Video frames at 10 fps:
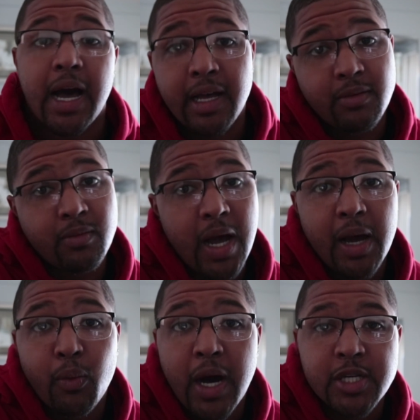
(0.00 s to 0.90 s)
I
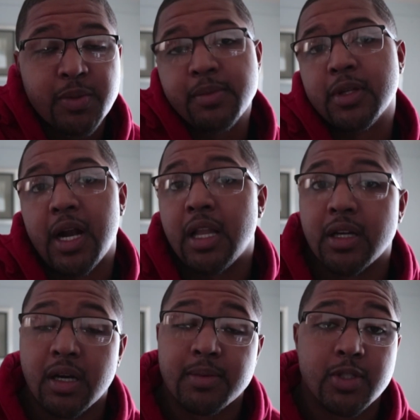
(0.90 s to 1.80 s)
watch people that I
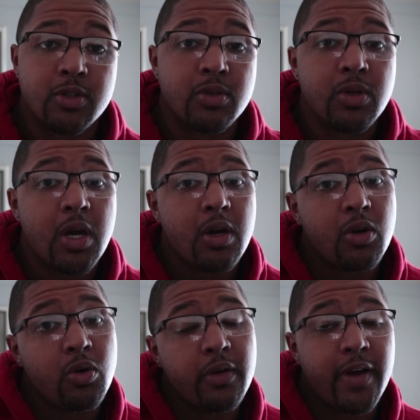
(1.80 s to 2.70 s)
look up to
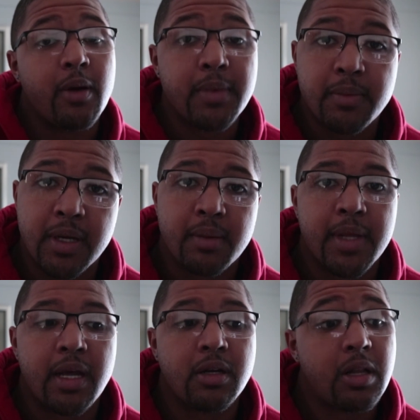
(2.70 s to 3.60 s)
who have helped me become the
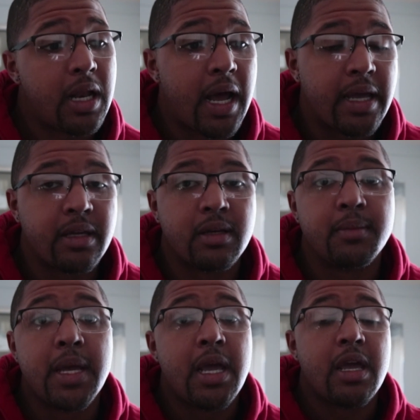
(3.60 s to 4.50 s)
editor that I am.